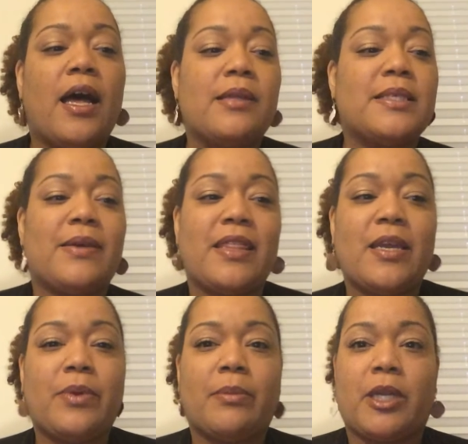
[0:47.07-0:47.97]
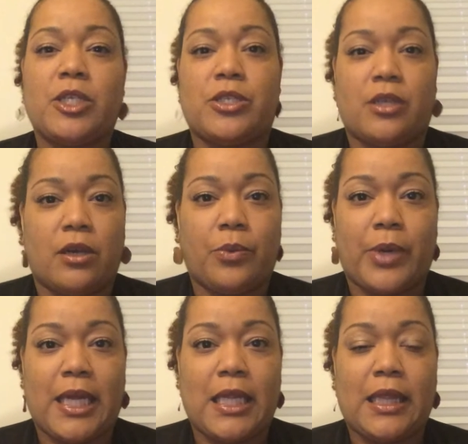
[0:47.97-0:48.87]
So I think what I'm going to start
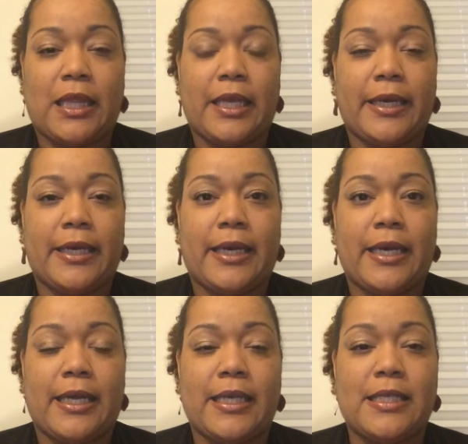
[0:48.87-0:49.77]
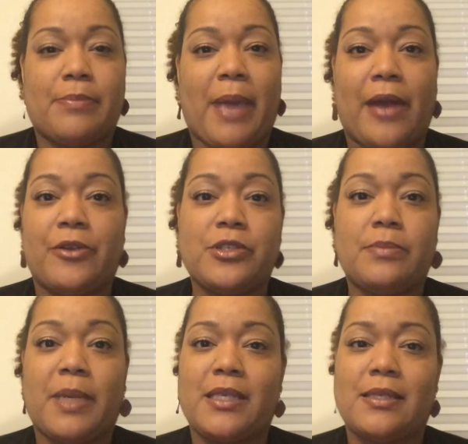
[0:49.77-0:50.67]
with is the patterns
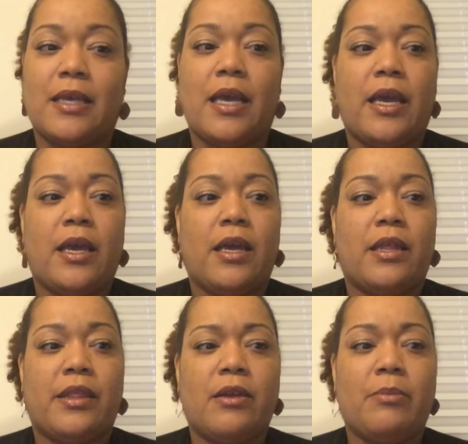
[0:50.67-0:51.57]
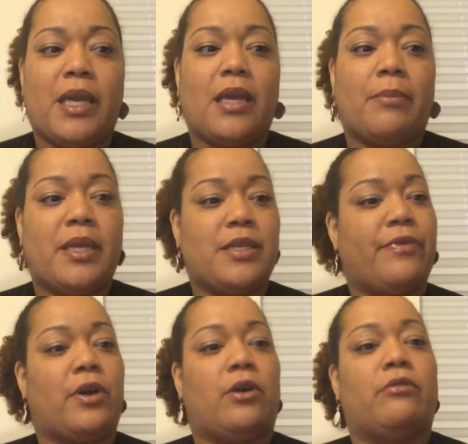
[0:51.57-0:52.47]
because they're being a bit
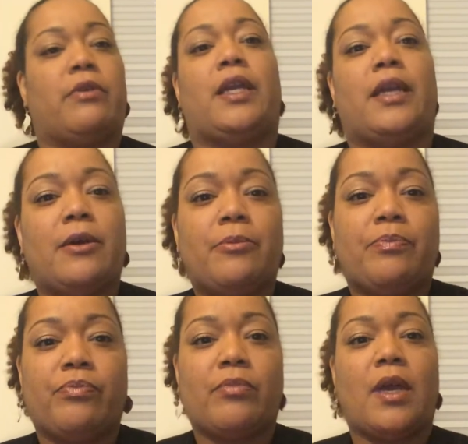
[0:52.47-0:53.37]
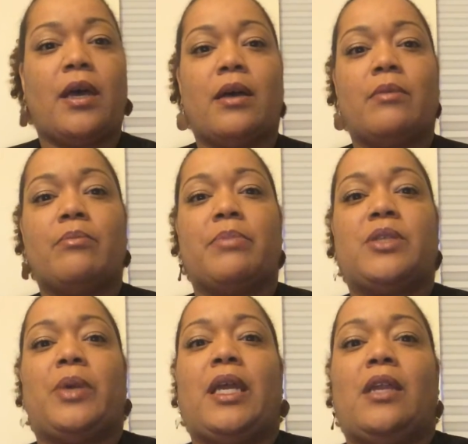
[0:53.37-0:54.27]
difficult right now
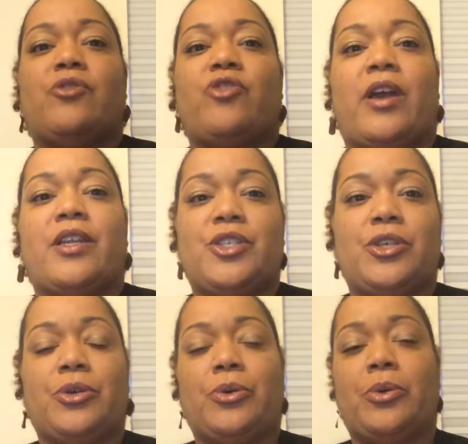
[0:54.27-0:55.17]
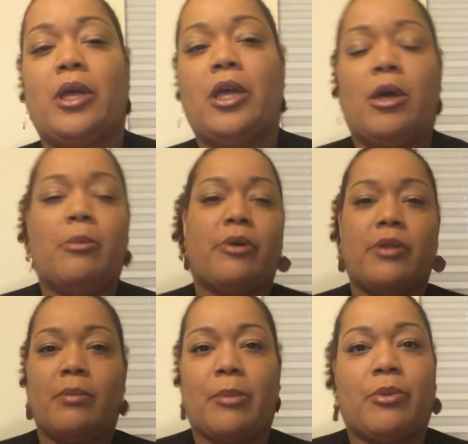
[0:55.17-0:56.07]
between trying to pull
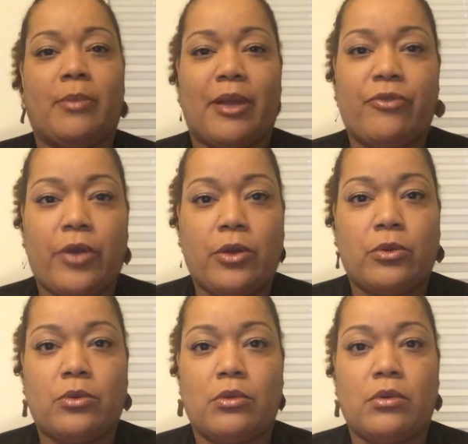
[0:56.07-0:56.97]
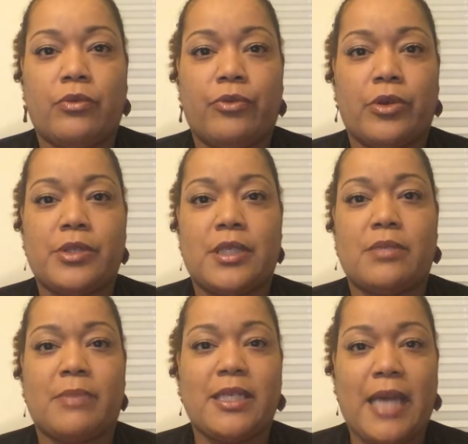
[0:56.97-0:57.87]
them up on my phone
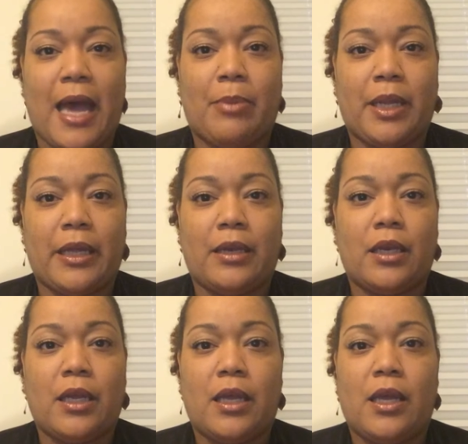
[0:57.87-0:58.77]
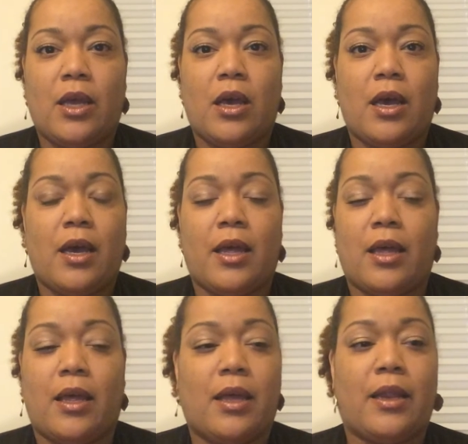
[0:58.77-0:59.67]
versus my tablet.
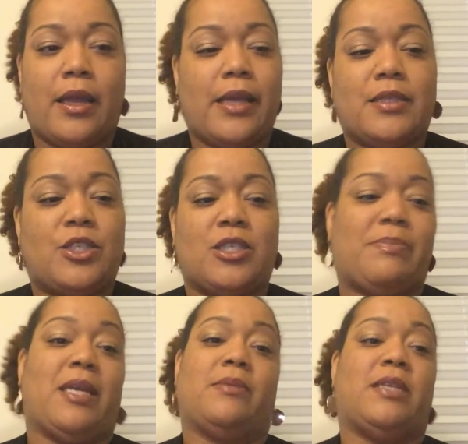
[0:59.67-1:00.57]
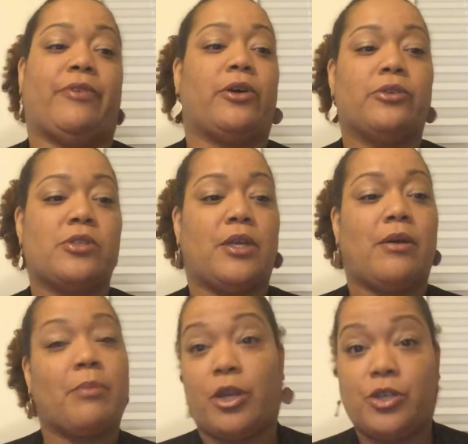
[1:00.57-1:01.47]
It's just being difficult. So
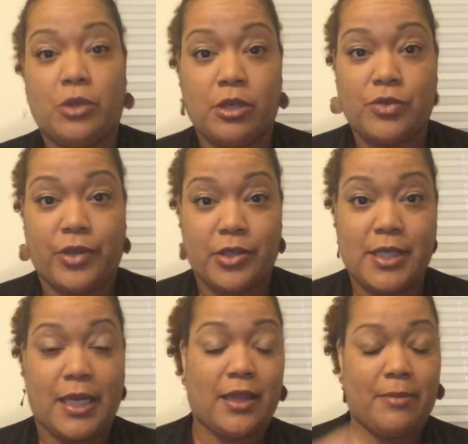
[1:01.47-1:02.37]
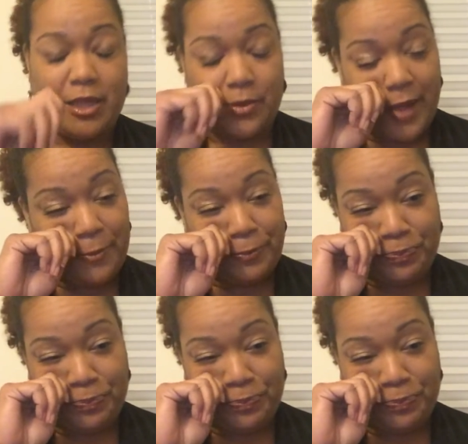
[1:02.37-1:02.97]
I'm going to do those first and get them out the way.